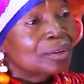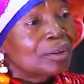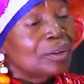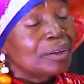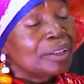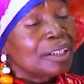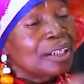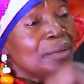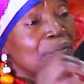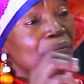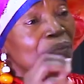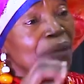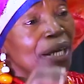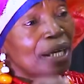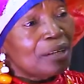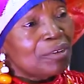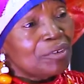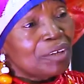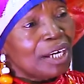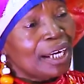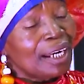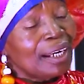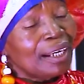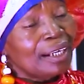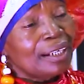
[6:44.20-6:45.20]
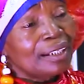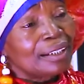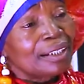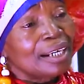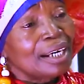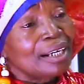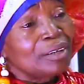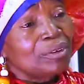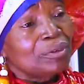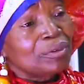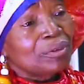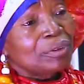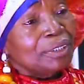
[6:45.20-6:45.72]
So in Benue,
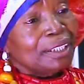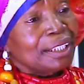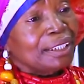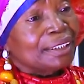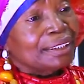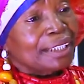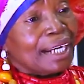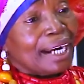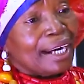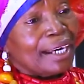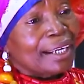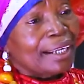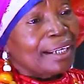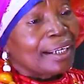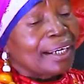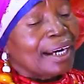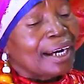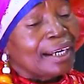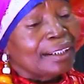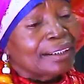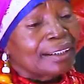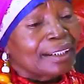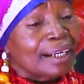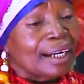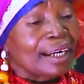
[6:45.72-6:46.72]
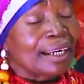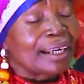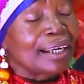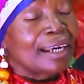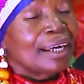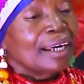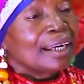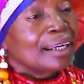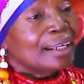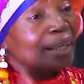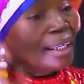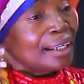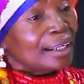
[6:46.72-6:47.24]
they do the tie and dye.
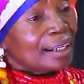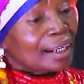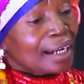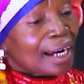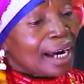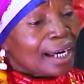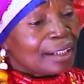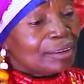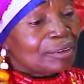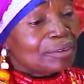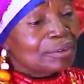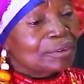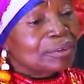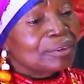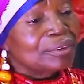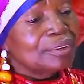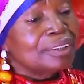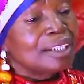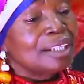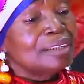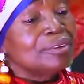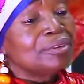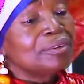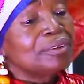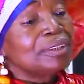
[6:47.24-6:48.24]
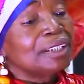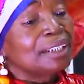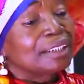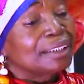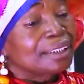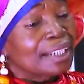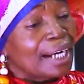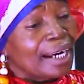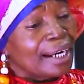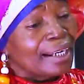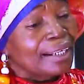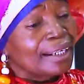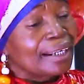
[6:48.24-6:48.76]
In Kano, they do the
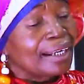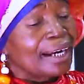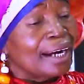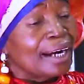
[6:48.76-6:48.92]
tie